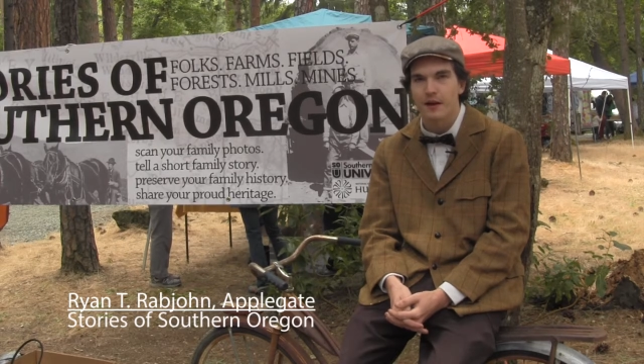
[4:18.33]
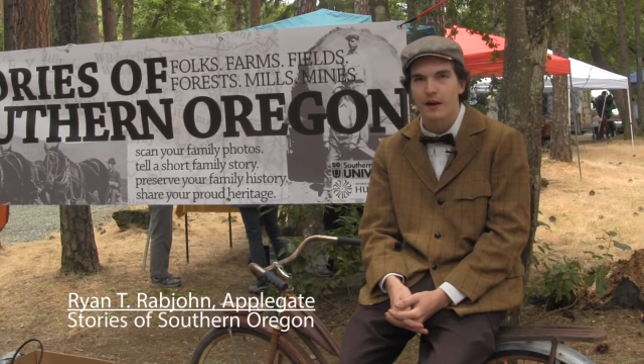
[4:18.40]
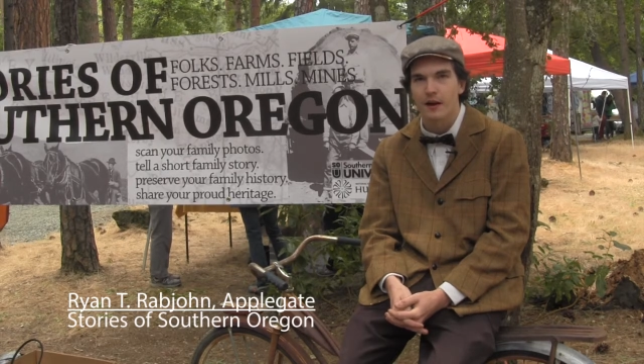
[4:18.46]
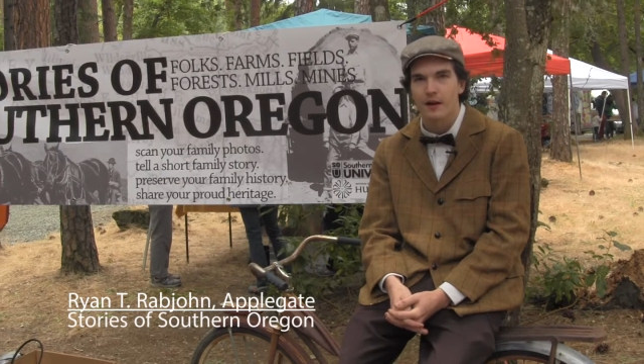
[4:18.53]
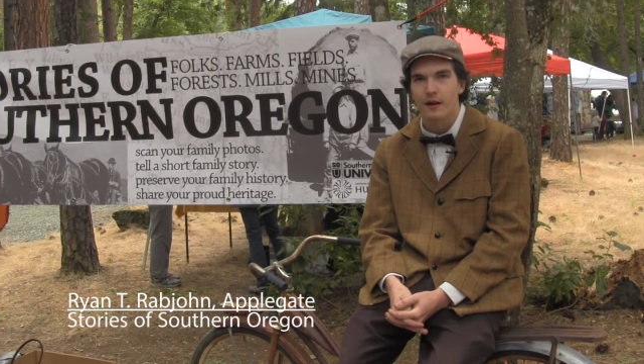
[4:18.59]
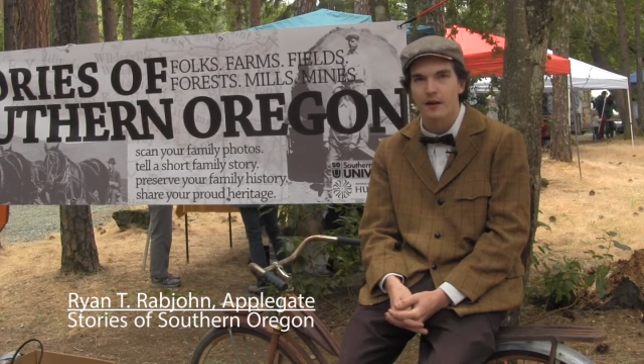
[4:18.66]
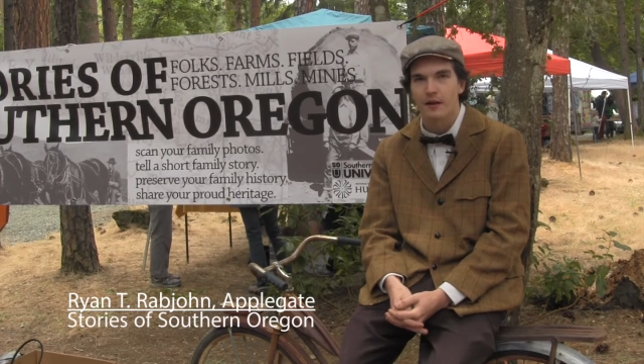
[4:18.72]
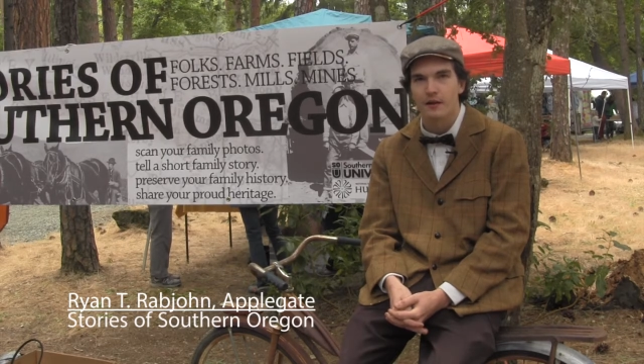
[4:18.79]

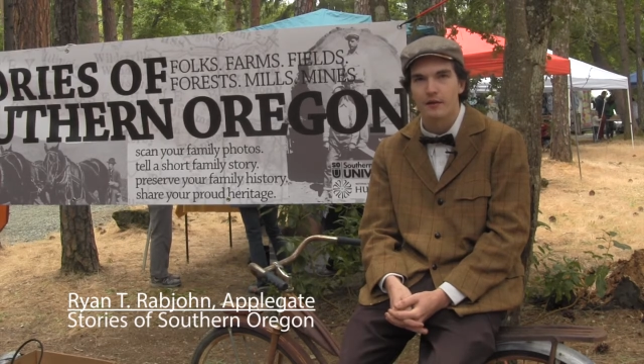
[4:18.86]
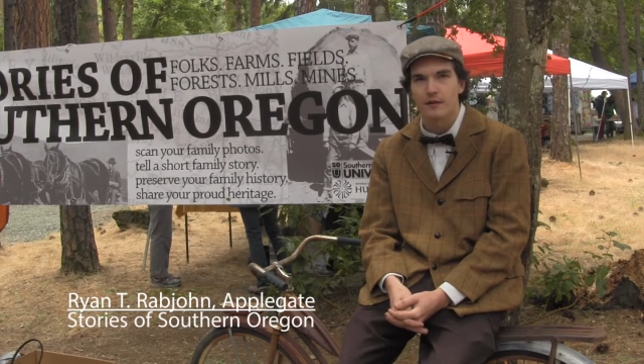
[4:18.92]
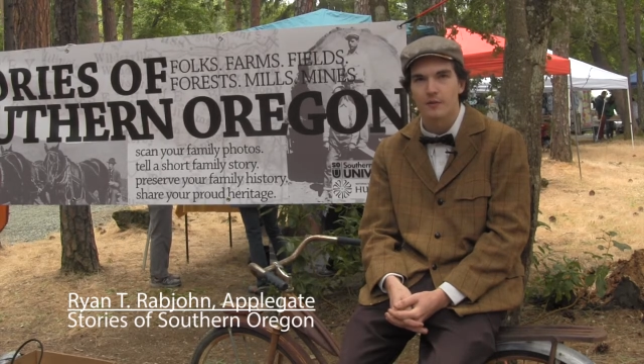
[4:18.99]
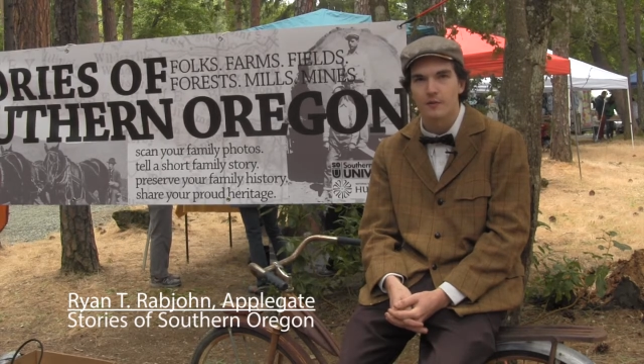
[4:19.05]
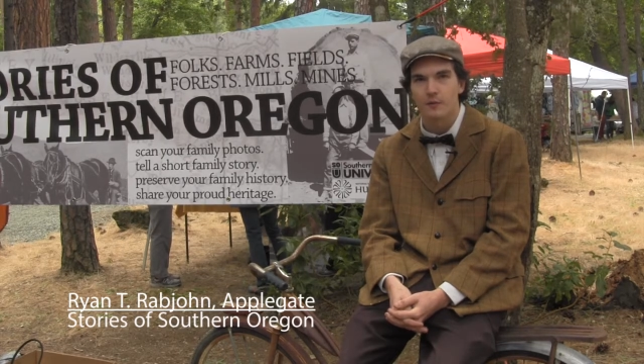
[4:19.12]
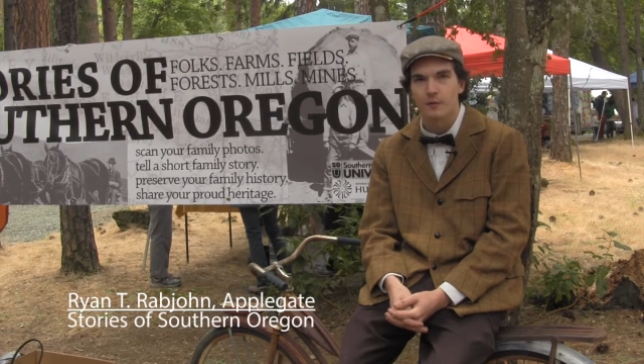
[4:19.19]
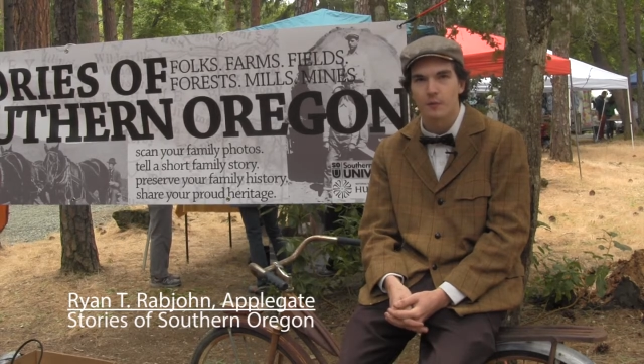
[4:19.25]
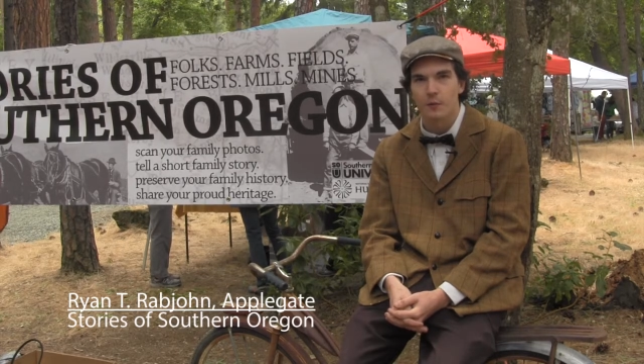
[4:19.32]

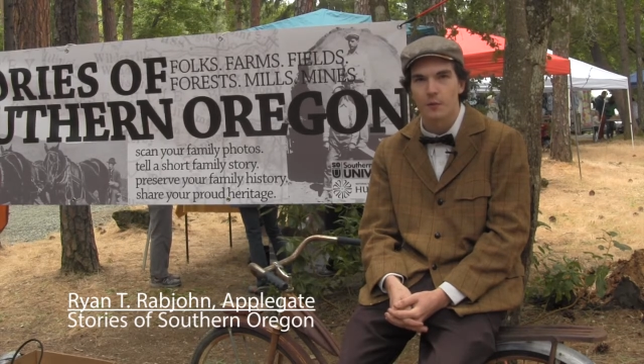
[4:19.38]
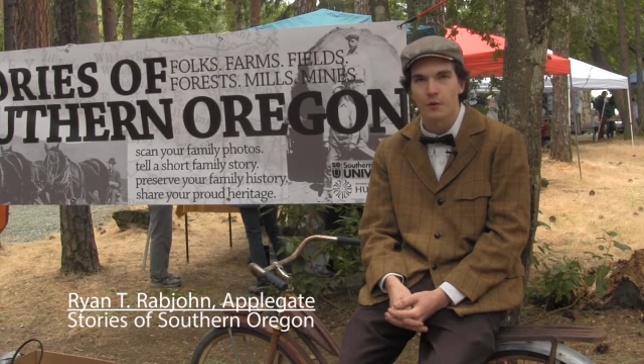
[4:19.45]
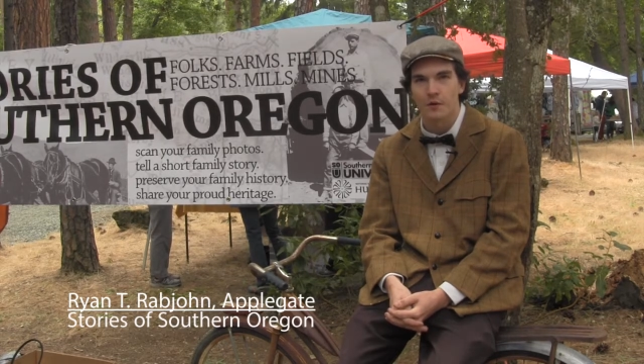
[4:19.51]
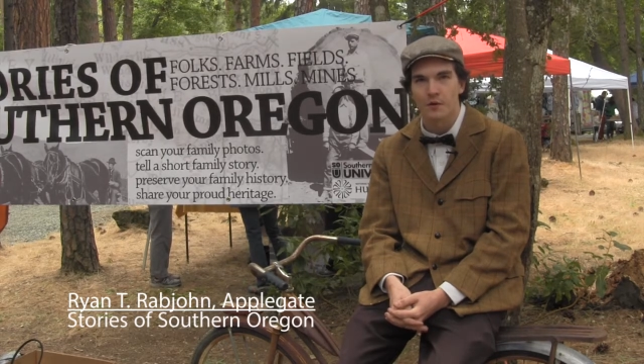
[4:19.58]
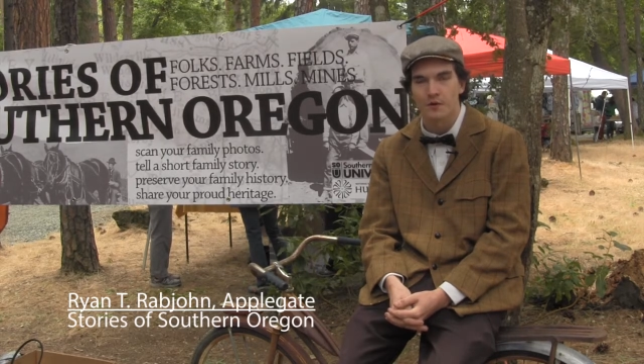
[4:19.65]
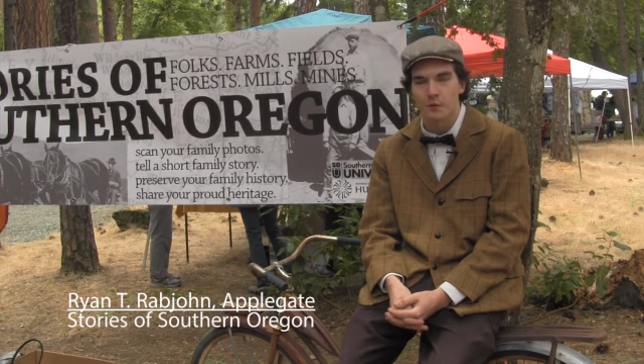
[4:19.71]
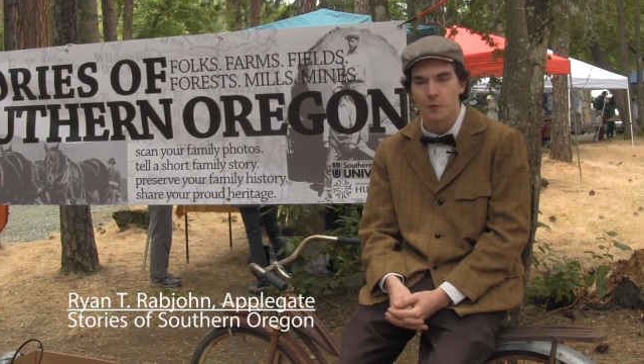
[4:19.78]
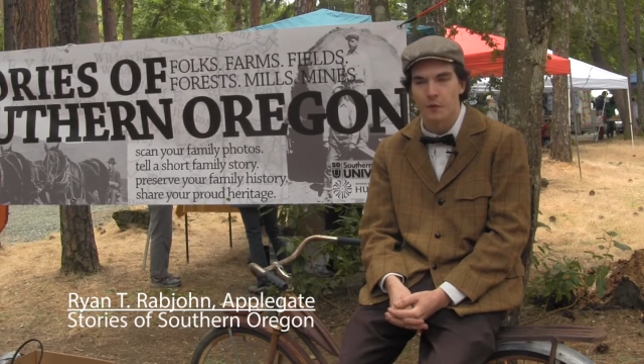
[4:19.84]

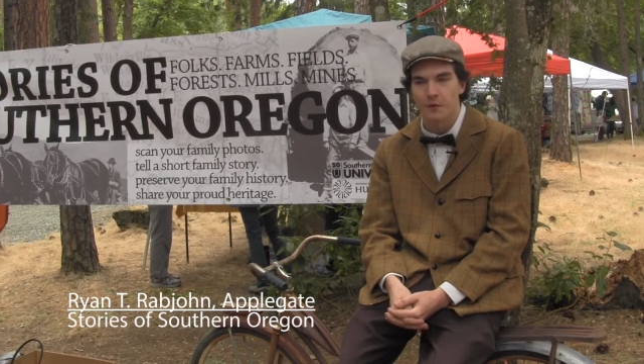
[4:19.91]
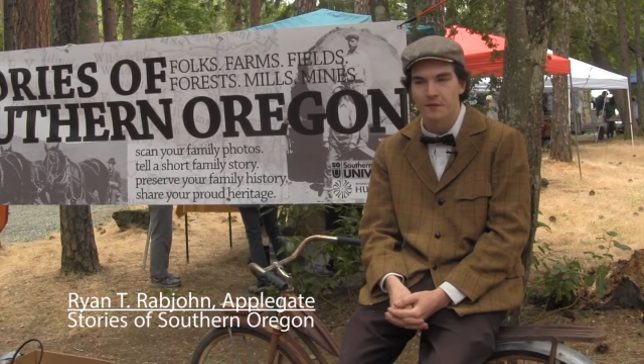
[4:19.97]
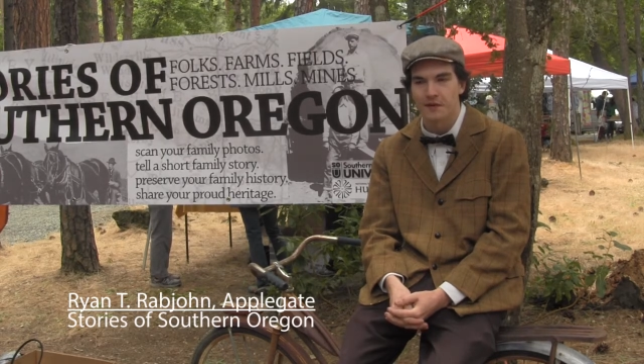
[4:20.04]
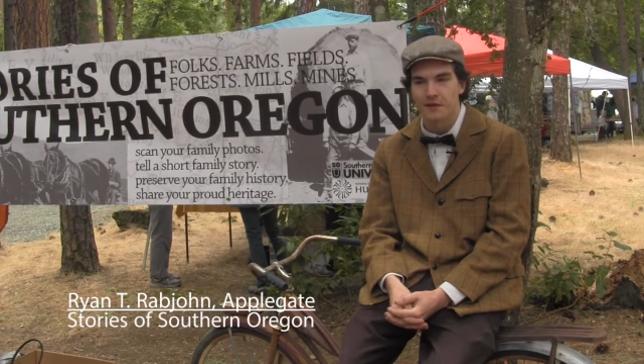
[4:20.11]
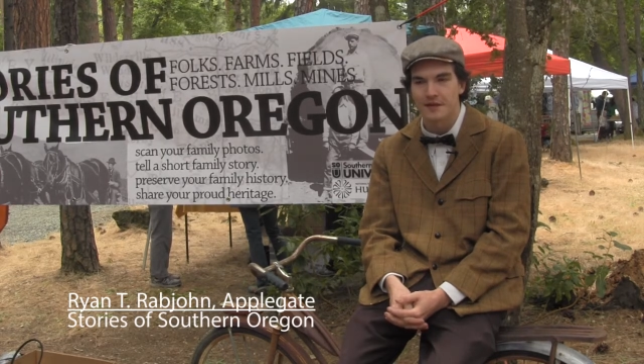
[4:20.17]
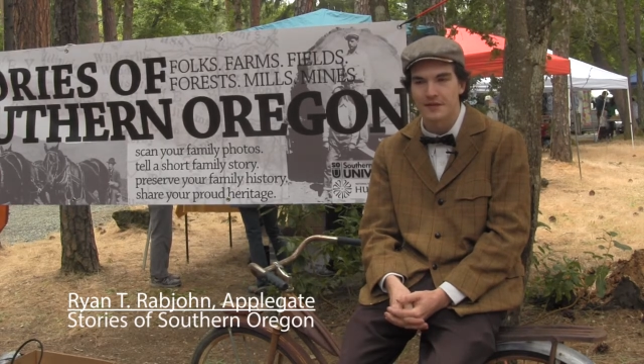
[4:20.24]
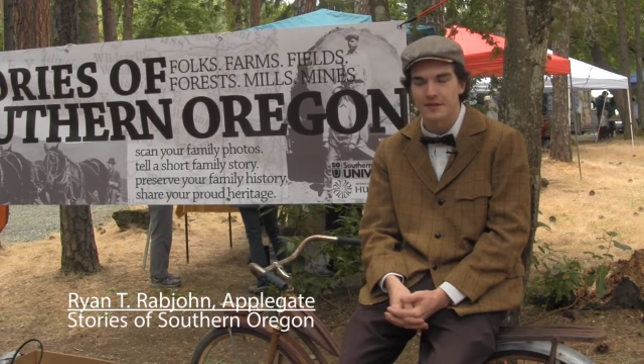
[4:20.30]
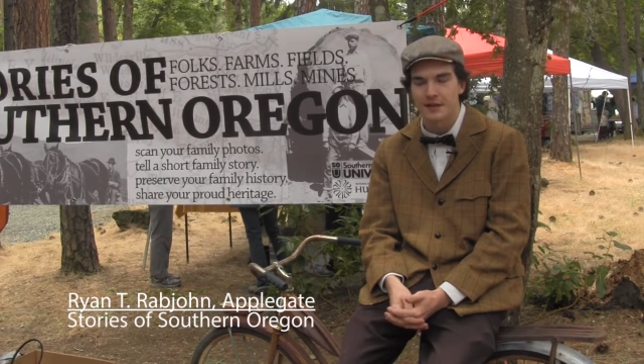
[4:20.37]
were
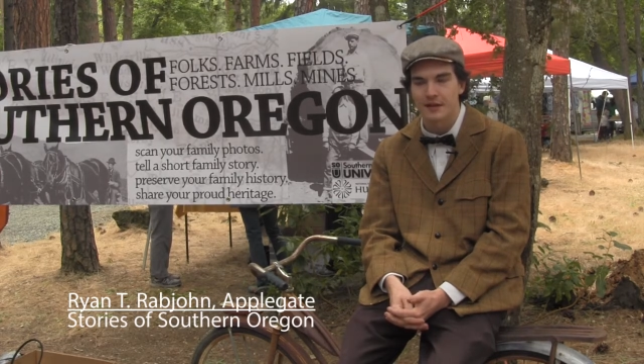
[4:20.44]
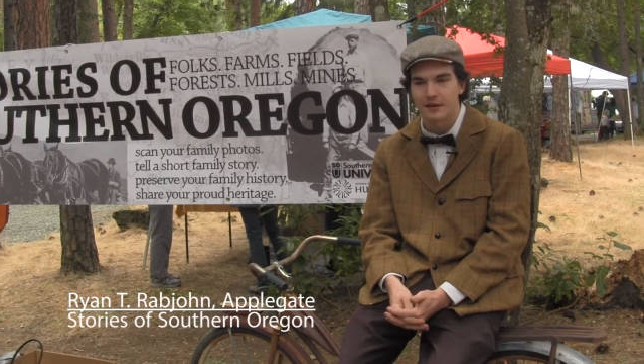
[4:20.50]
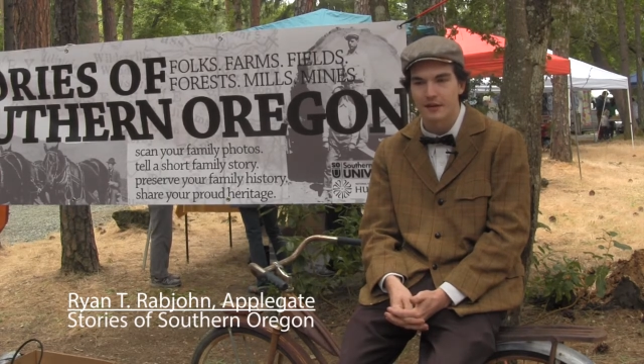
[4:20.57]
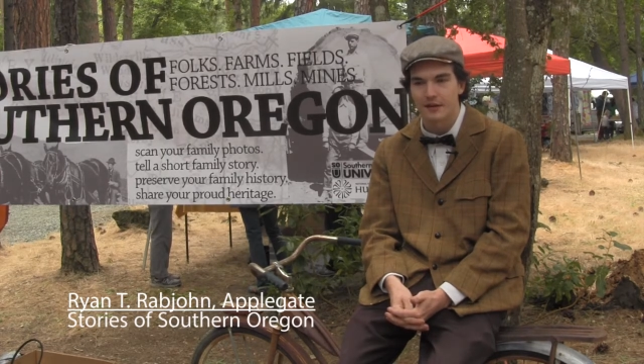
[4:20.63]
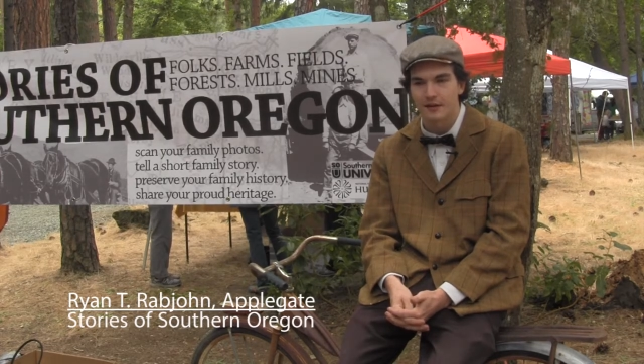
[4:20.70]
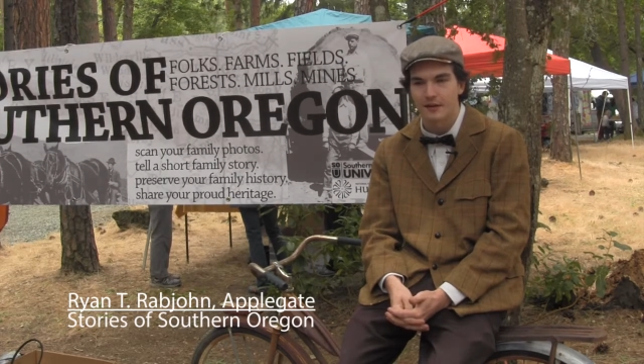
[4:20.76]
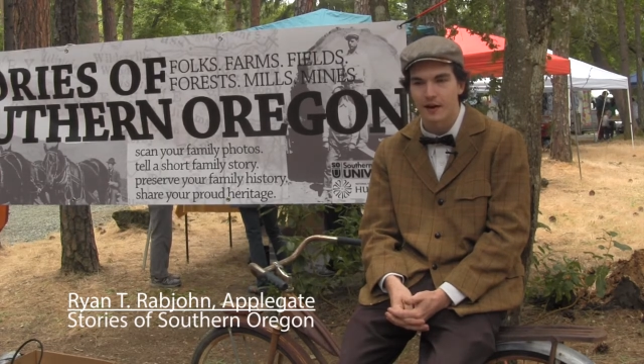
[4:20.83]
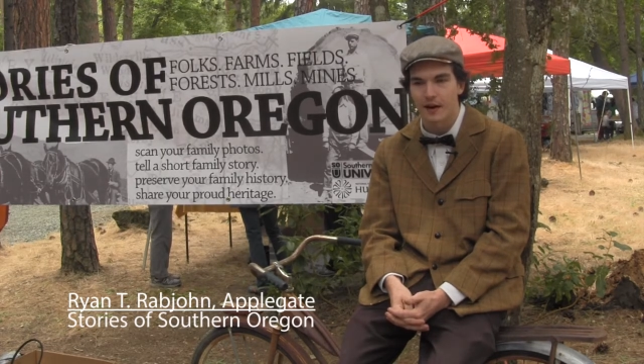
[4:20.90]
very
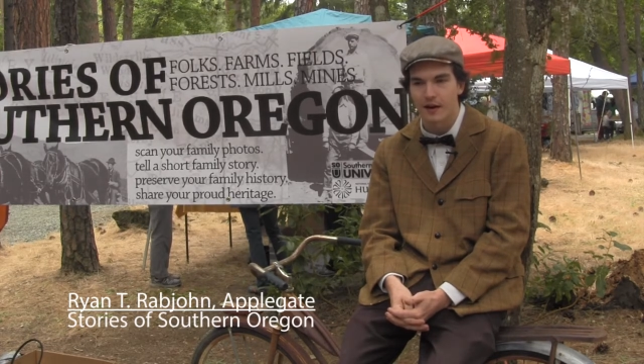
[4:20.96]
subtle.